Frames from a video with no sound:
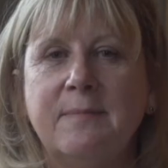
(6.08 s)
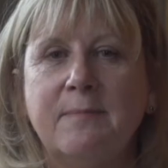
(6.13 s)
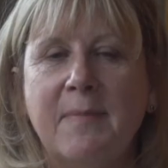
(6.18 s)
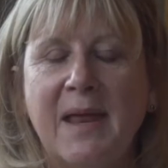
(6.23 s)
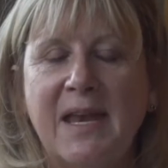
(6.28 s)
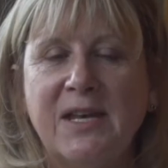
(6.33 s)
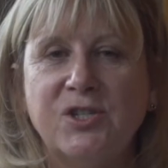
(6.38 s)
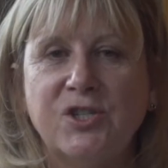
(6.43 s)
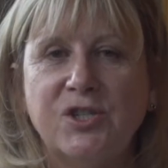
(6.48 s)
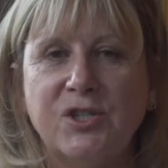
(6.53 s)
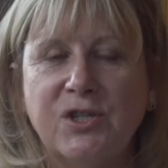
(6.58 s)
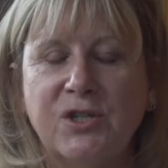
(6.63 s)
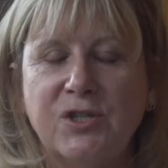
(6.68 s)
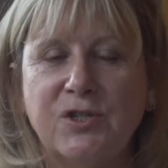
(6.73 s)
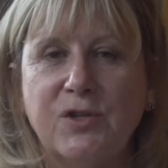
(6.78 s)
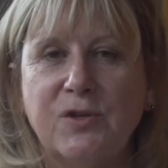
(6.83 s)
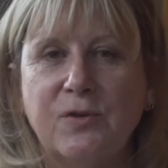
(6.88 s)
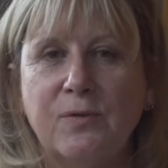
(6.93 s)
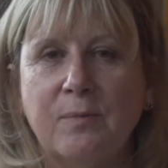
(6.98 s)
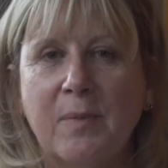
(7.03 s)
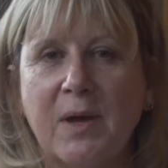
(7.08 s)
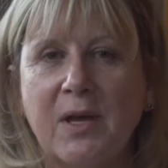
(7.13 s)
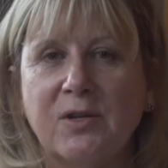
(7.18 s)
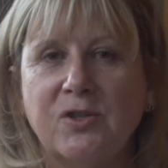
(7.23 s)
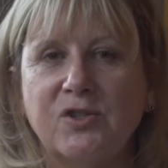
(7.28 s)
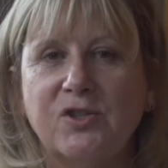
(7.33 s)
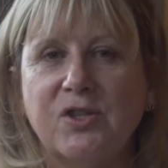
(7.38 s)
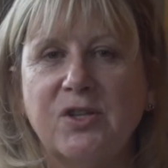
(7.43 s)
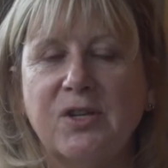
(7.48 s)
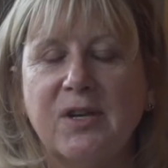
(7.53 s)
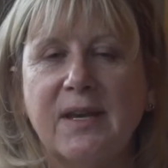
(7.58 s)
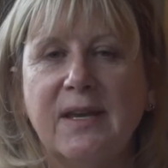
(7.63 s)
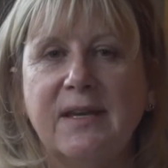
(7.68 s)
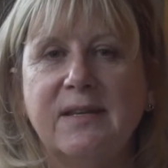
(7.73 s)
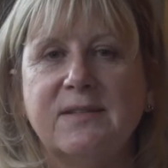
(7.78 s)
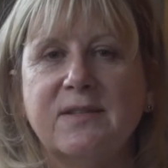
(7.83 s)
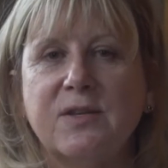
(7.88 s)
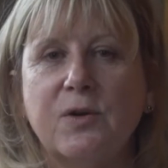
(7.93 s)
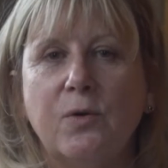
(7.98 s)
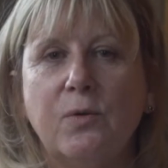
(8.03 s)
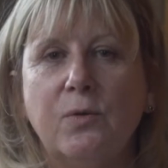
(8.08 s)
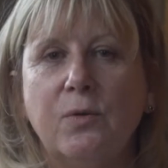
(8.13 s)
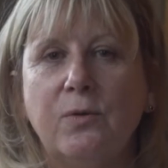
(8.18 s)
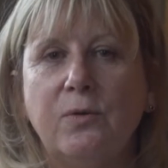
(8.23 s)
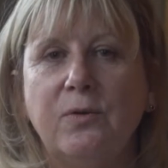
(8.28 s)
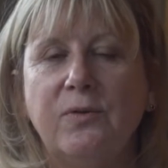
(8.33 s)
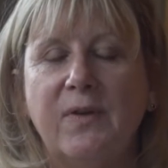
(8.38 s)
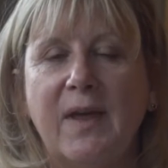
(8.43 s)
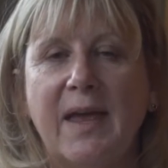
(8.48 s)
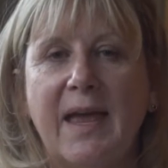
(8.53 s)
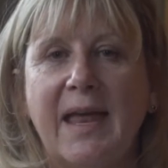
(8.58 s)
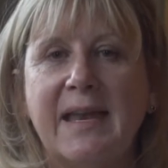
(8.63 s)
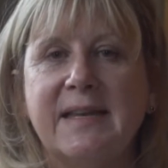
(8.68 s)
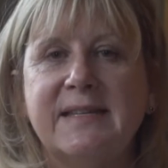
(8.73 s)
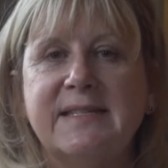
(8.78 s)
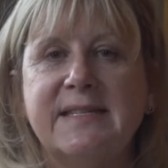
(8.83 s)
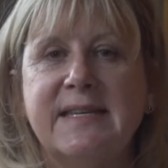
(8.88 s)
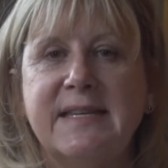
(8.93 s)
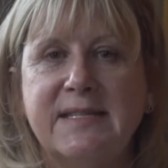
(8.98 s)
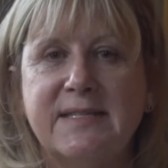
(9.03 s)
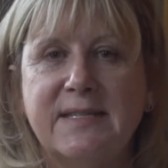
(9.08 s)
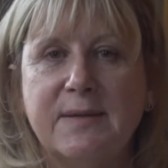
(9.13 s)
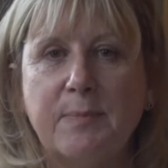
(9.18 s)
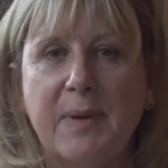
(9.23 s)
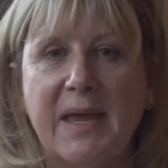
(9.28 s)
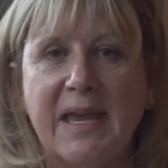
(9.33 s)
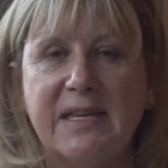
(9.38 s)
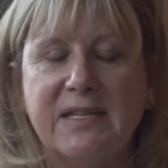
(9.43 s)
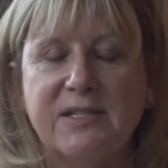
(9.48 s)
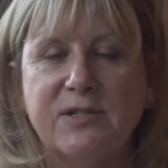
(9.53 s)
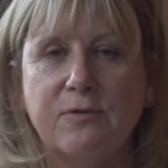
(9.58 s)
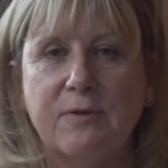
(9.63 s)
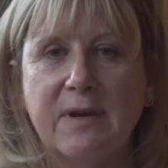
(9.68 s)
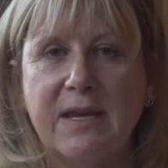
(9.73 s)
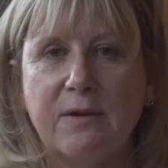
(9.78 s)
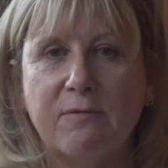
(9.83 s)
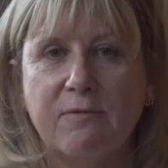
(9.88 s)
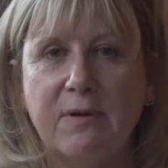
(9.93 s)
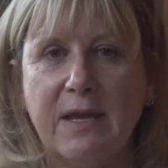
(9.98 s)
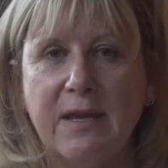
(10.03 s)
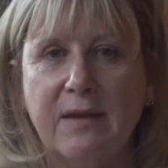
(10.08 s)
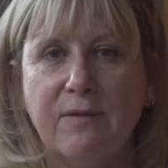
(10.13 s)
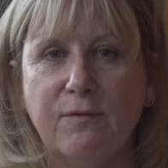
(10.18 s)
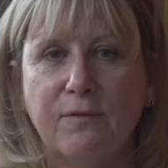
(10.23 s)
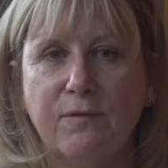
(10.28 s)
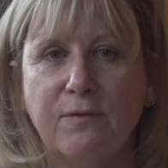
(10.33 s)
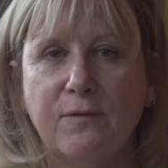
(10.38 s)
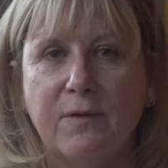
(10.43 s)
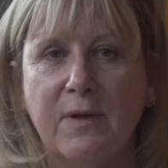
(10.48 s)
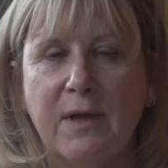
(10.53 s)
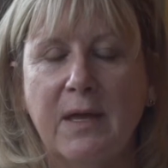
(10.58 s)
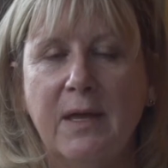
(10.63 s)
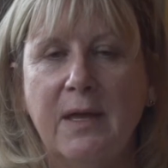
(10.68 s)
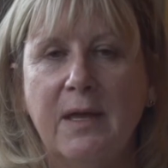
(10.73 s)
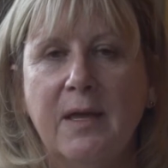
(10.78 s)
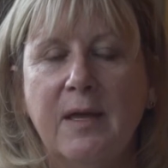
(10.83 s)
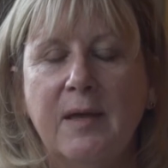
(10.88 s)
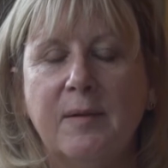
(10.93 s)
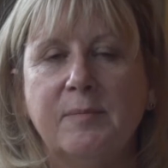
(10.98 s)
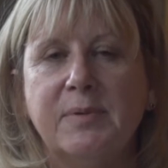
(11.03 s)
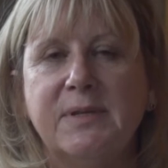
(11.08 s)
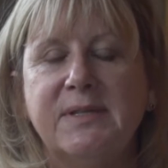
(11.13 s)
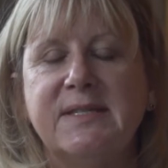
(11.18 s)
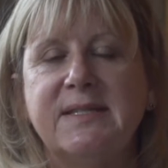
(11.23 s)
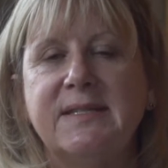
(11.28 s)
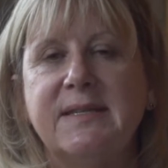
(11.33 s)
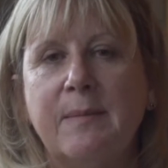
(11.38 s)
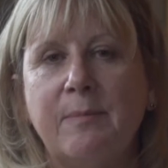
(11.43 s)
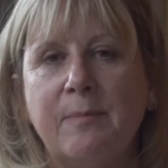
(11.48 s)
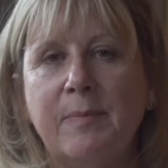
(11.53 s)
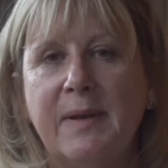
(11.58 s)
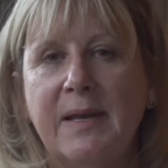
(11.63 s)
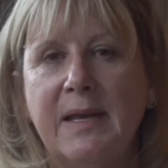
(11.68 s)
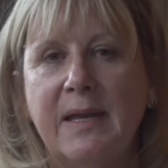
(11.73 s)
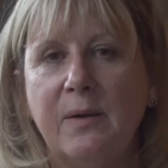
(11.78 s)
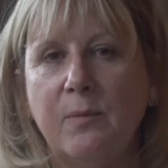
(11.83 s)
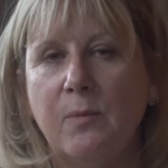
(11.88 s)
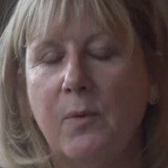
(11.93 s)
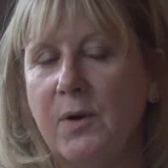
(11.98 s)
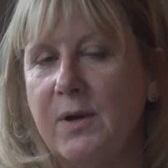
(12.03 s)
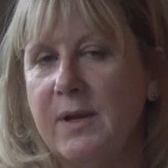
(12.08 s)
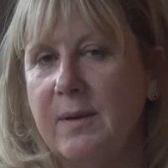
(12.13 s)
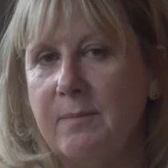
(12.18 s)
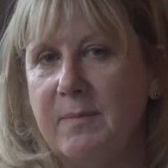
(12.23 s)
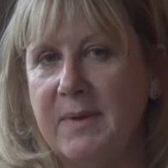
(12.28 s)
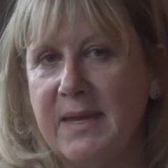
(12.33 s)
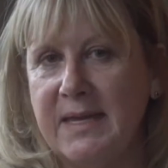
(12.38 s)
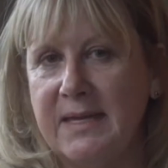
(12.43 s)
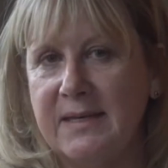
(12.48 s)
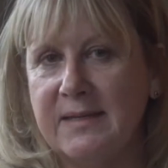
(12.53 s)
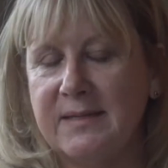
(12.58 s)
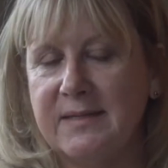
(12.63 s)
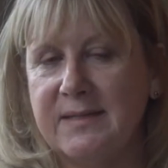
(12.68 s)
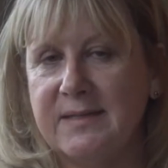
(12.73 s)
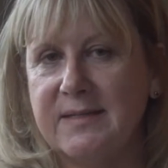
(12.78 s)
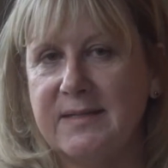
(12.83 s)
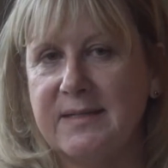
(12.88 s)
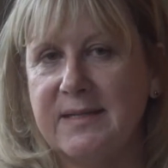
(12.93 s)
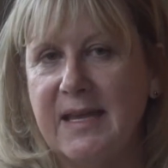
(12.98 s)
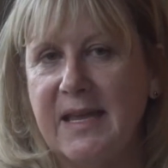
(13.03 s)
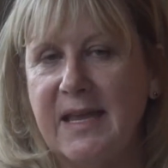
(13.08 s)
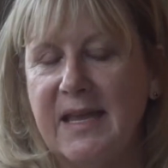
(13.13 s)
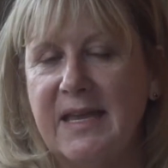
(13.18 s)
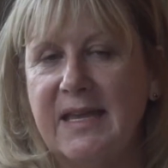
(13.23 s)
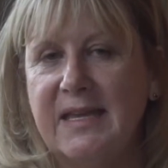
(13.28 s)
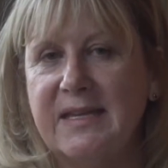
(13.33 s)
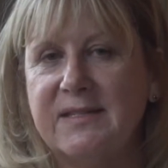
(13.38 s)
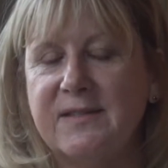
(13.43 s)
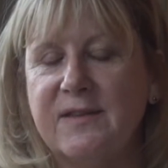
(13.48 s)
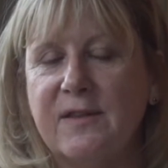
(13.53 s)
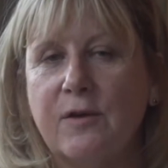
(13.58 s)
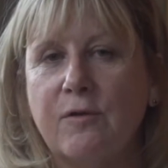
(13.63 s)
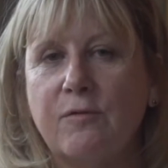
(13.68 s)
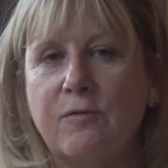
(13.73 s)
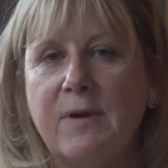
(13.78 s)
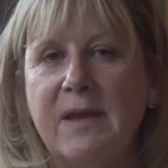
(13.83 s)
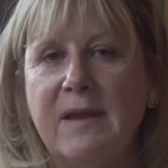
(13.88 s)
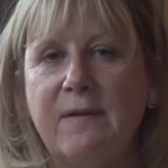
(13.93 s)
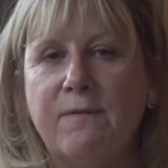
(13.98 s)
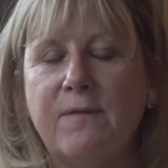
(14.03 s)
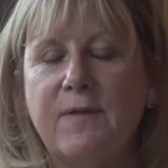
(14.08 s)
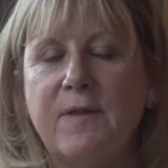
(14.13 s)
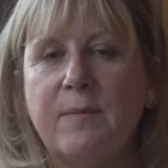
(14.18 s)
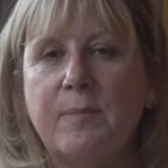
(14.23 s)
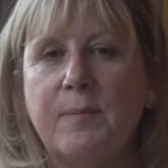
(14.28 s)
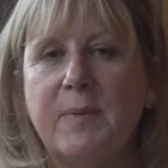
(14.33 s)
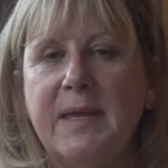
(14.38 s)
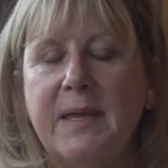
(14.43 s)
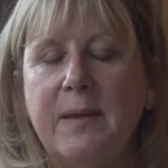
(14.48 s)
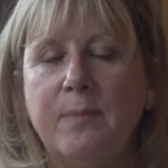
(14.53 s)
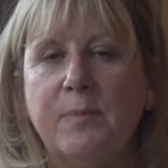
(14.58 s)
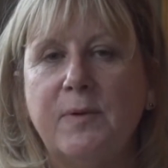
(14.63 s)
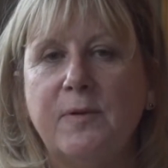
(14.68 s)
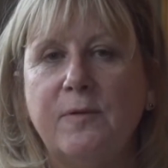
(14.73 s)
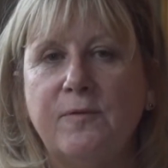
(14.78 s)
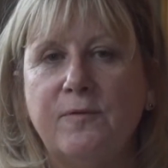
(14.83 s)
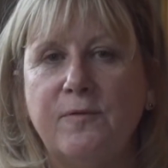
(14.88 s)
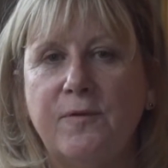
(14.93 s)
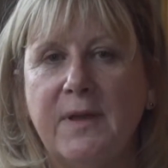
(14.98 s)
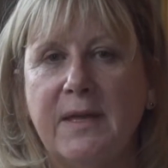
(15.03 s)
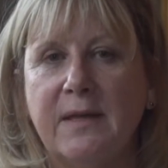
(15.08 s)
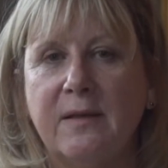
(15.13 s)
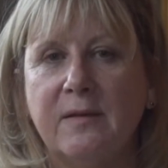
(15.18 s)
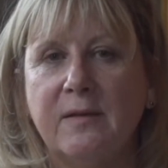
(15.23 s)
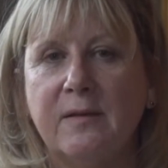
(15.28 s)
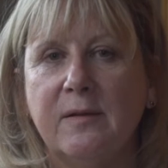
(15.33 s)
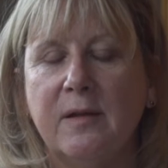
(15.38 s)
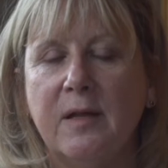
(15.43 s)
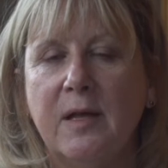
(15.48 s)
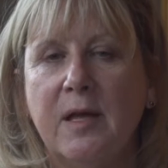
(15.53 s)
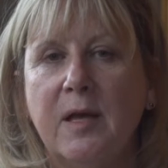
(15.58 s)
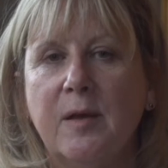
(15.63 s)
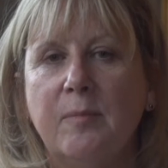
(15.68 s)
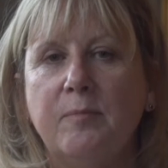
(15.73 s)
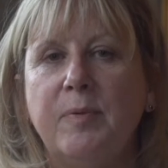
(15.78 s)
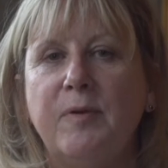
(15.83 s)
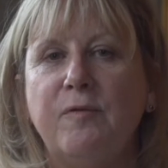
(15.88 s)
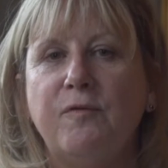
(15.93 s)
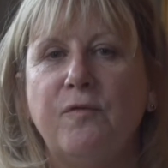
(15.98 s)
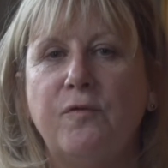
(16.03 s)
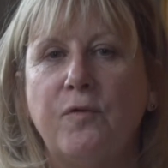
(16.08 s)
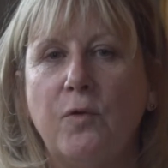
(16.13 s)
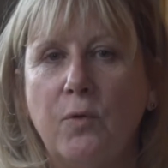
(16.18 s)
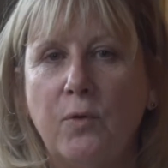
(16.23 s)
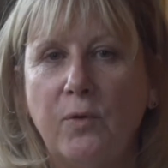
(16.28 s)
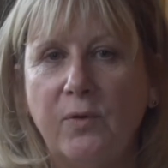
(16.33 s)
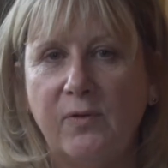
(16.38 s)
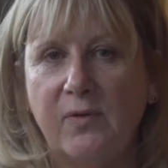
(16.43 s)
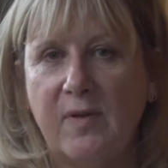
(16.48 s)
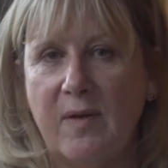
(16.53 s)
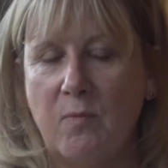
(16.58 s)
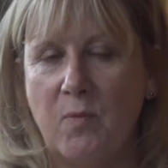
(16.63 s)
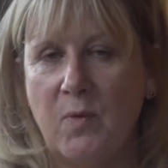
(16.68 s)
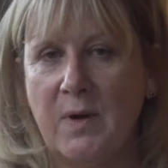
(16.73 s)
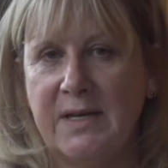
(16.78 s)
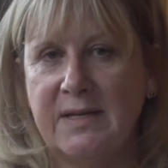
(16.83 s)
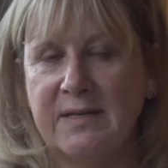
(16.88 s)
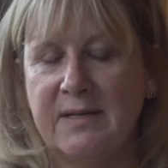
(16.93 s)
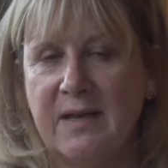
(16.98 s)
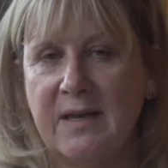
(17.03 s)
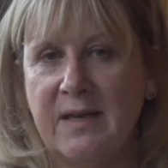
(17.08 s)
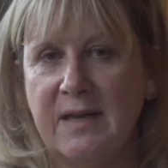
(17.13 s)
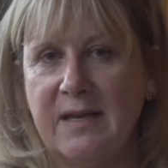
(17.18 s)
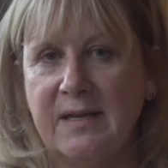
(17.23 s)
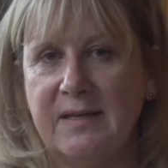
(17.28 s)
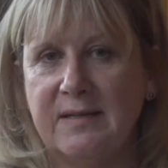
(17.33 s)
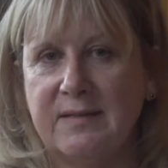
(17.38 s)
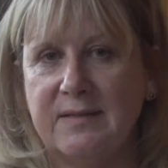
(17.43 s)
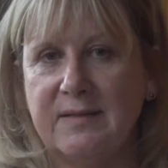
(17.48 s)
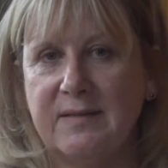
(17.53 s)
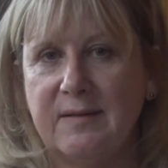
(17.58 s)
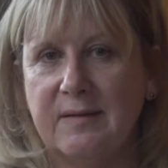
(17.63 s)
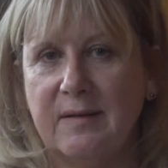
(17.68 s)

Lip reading: mentioned too much. It's called anticipatory grief, but simply what it means is the grief that people feel before someone dies.